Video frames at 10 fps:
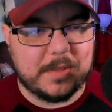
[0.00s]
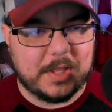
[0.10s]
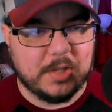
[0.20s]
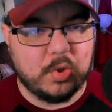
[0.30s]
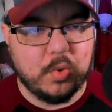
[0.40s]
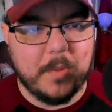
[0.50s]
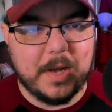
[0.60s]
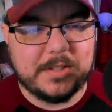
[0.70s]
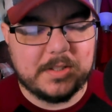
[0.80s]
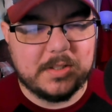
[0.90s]
within 2
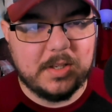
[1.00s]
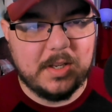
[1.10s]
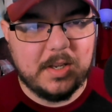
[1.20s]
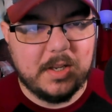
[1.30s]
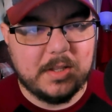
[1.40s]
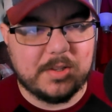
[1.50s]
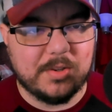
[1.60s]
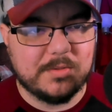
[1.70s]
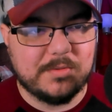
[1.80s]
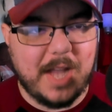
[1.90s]
months, that
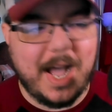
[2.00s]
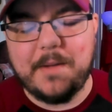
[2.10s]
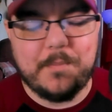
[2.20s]
they're not